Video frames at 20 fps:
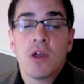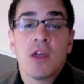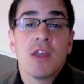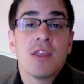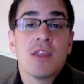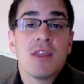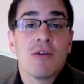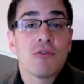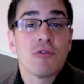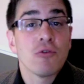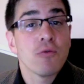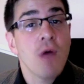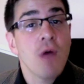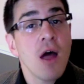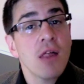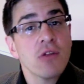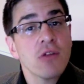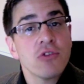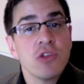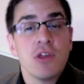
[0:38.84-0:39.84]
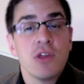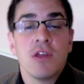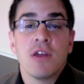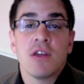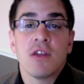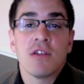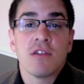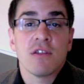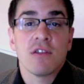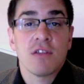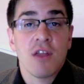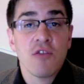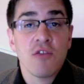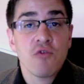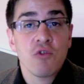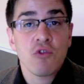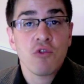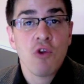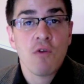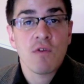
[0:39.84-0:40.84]
Now, neurology is the
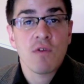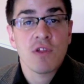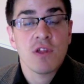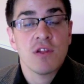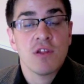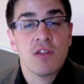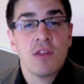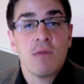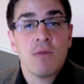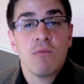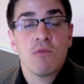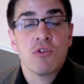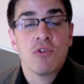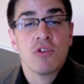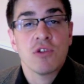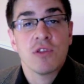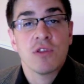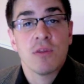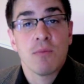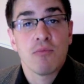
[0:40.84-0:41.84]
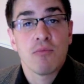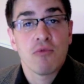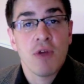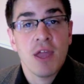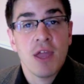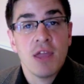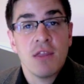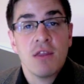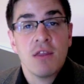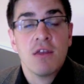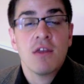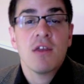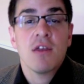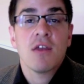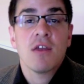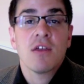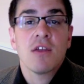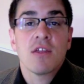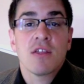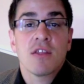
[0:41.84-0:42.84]
central nervous system, which is the brain,
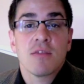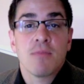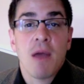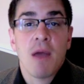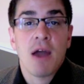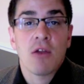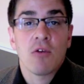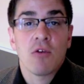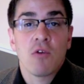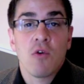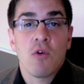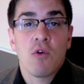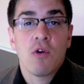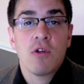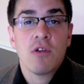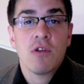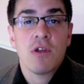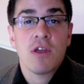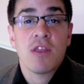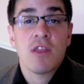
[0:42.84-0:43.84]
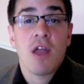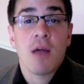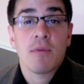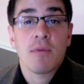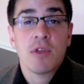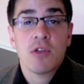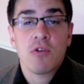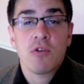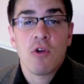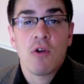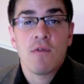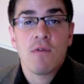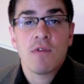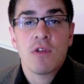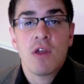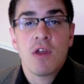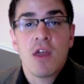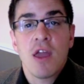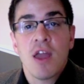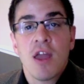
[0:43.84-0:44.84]
spinal cord, and optic
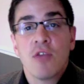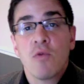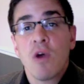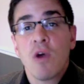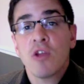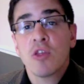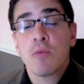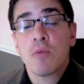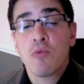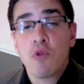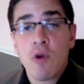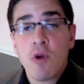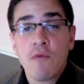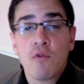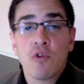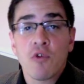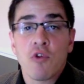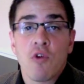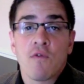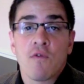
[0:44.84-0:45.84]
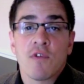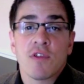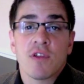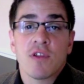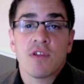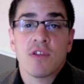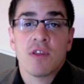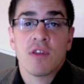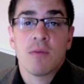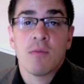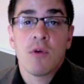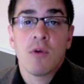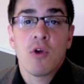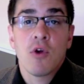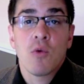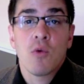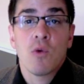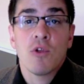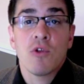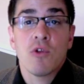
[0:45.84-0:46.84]
nerves, as well as the peripheral nervous system,
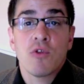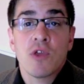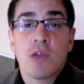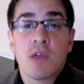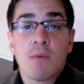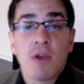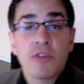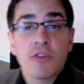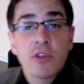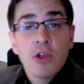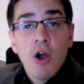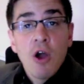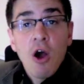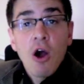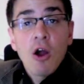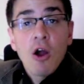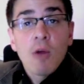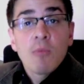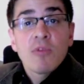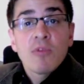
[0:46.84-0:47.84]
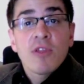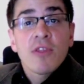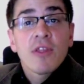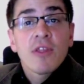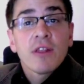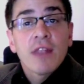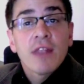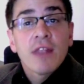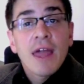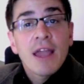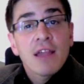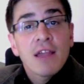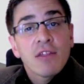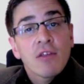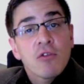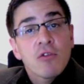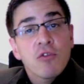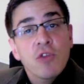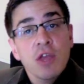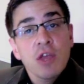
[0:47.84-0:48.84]
when you think about the arms and the legs,
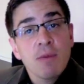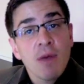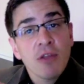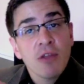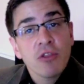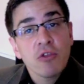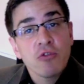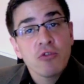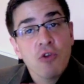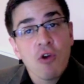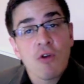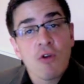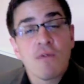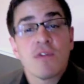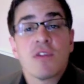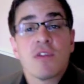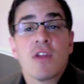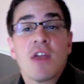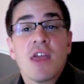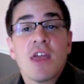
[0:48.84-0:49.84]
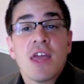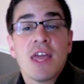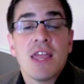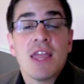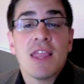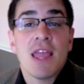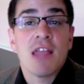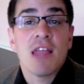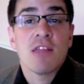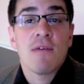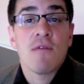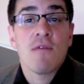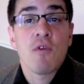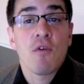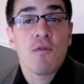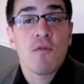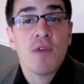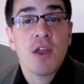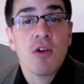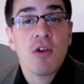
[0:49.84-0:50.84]
and you think about the nerves in the ends of
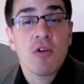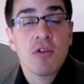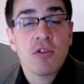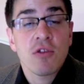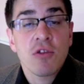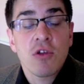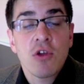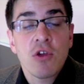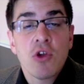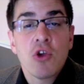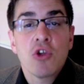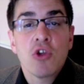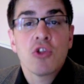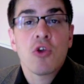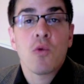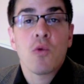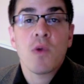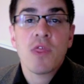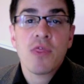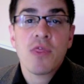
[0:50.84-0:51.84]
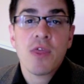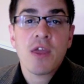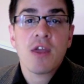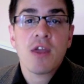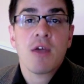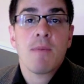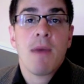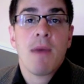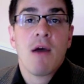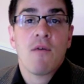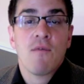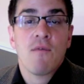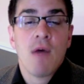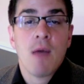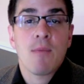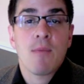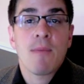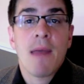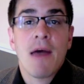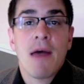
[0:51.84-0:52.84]
your fingers. So we think about
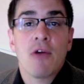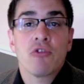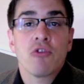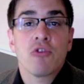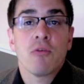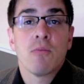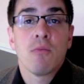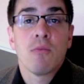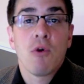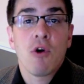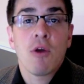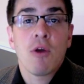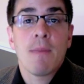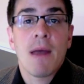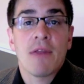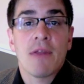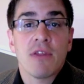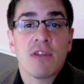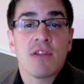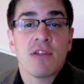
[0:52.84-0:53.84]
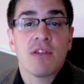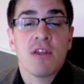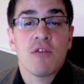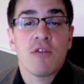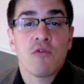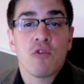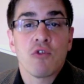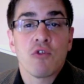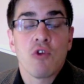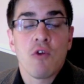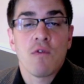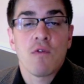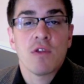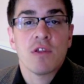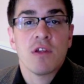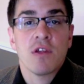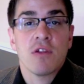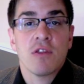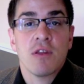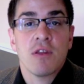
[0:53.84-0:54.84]
fibromyalgia more about the central nervous
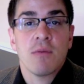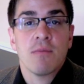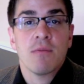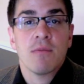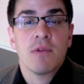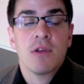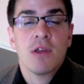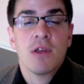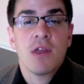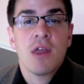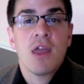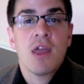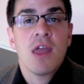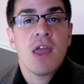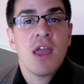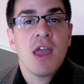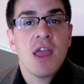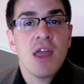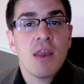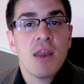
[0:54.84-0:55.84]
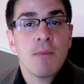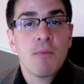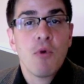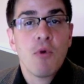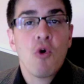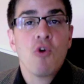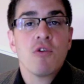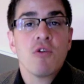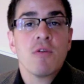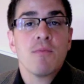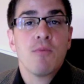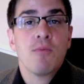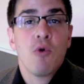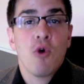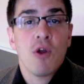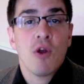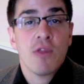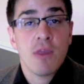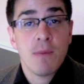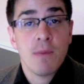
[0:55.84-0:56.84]
system. An important
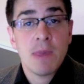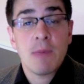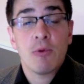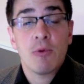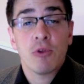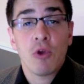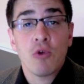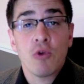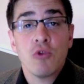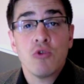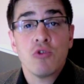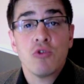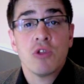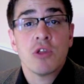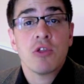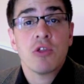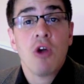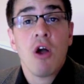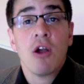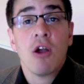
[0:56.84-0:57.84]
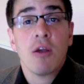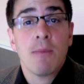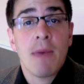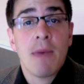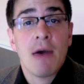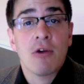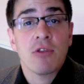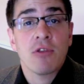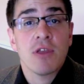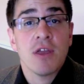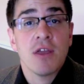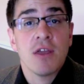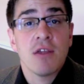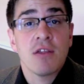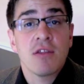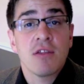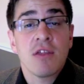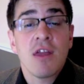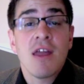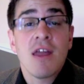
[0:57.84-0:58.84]
point that people don't usually talk about
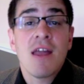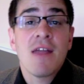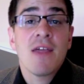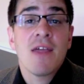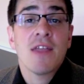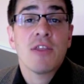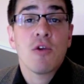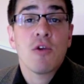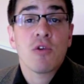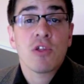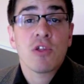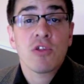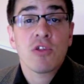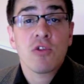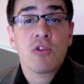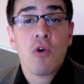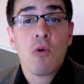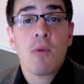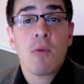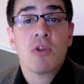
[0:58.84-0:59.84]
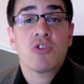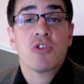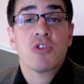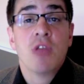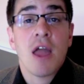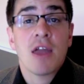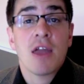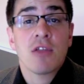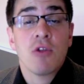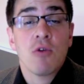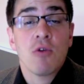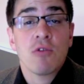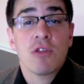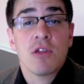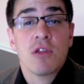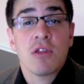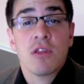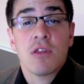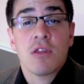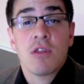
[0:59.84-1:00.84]
is that there is so much
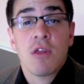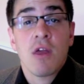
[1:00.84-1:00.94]
diagnosis